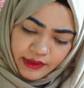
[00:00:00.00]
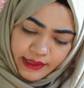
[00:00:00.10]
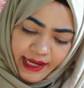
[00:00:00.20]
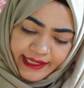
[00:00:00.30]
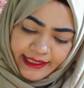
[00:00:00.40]

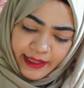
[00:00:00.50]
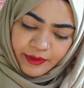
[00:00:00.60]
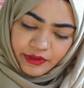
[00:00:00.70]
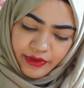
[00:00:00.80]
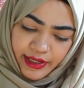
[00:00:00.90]
Thai
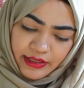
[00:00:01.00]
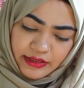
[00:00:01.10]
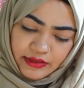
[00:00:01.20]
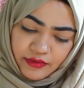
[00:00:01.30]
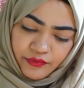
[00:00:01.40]

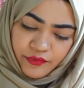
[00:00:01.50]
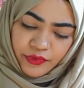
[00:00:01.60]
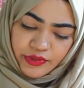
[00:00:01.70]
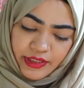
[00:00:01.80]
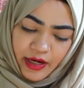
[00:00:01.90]
lemongrass
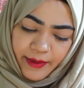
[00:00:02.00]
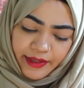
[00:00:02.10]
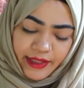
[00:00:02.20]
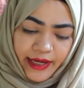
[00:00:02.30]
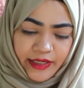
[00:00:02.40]
foot scrub
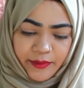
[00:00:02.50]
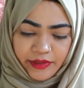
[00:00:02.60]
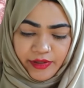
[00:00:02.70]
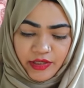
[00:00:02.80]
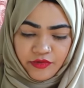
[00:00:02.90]
and Thai
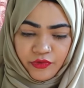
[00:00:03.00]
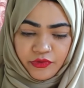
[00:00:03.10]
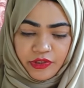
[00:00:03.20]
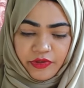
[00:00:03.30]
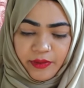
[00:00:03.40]
lemongrass
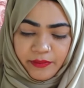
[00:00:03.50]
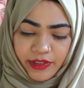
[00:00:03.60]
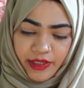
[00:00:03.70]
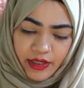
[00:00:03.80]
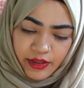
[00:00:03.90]
foot cream.
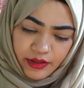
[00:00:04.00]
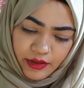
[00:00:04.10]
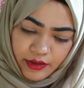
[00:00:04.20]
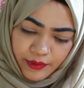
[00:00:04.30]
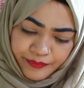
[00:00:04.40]
They are
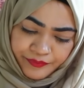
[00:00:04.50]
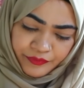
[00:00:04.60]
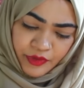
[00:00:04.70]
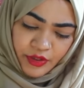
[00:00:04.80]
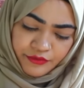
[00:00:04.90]

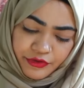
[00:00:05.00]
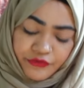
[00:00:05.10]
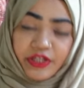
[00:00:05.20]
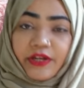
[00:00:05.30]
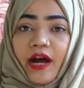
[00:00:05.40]

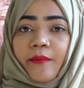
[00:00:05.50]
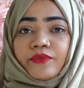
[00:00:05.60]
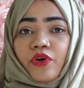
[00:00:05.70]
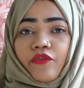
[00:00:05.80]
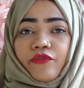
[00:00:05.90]
50
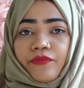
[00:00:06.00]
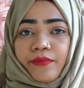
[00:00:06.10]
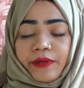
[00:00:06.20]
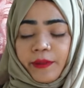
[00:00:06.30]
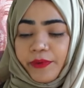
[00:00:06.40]
grams of
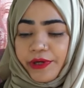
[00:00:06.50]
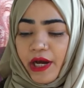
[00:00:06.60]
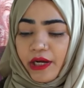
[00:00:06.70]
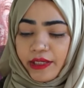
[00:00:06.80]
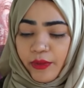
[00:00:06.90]
the
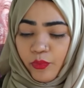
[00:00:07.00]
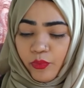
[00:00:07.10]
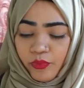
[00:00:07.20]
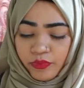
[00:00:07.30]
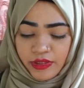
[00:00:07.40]
product, and
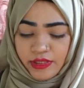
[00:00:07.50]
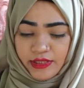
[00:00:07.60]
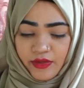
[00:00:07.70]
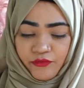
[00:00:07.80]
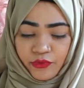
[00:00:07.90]
this
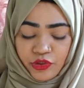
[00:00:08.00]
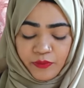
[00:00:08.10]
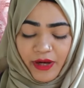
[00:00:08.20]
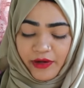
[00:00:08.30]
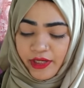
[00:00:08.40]
is a foot
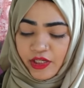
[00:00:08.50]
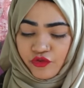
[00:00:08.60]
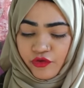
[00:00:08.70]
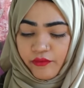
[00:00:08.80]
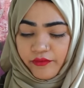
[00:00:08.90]
spa
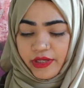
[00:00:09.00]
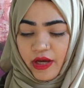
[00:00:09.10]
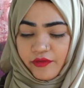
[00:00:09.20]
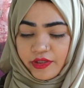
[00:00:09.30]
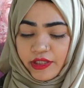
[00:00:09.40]
range from
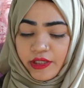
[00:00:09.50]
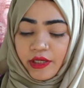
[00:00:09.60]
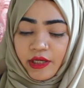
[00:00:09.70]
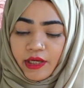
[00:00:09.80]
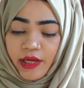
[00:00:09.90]
Vanavidhi.
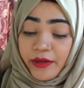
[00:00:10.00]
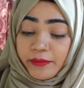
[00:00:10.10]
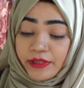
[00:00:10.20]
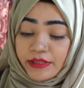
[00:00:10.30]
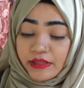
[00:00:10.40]

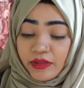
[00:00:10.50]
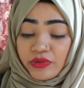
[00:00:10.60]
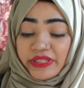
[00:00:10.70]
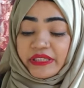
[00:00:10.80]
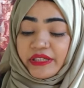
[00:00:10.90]
Paraben, zero
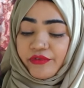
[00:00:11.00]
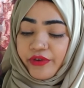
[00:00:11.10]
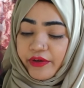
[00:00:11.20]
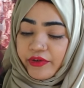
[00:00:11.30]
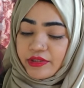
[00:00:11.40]
synthetic
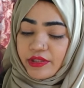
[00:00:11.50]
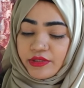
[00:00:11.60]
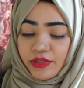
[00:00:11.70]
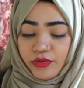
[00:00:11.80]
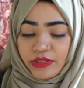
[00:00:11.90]
fragrances,
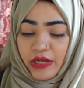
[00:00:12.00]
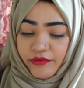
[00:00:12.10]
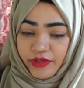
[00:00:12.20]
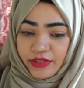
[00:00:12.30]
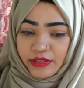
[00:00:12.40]
zero
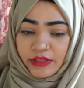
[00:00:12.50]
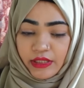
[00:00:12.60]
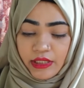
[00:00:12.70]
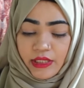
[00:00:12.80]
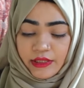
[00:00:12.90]
sulfates.
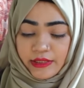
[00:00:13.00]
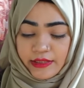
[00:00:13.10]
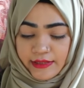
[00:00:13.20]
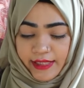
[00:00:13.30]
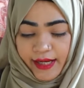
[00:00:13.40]
This
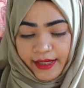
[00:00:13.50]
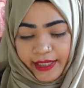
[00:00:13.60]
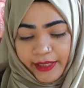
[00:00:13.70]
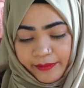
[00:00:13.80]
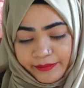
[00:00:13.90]
is their
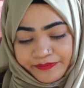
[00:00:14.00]
claim.